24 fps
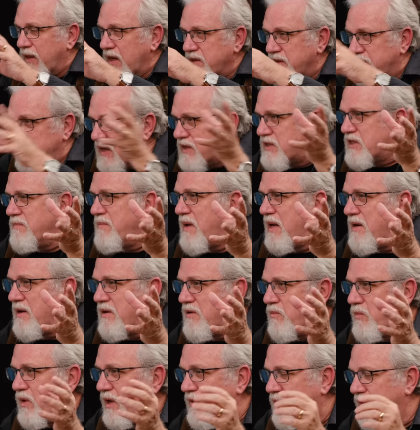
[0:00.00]
they
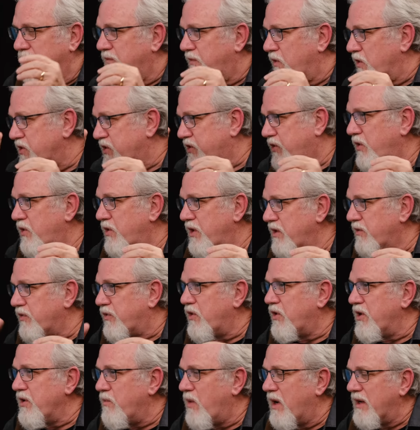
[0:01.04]
decimated with verse 30 and
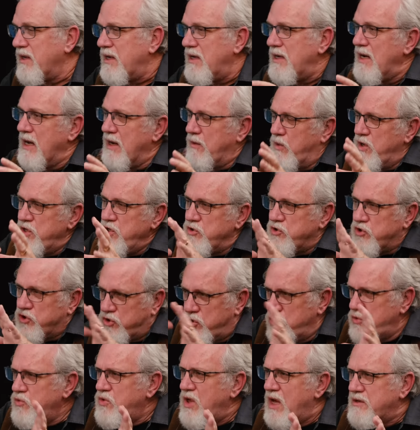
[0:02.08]
31. When you
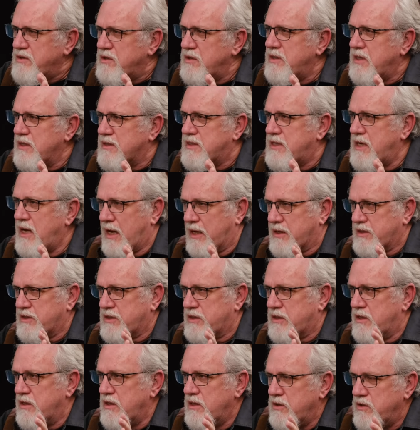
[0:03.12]
do that to the
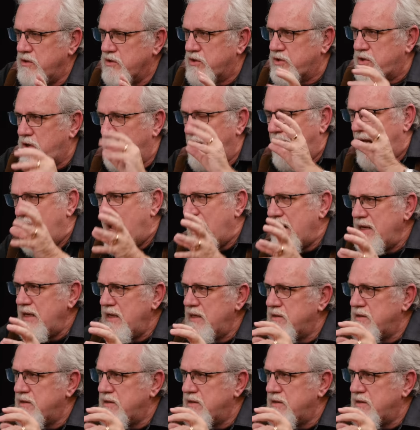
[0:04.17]
text, you start adding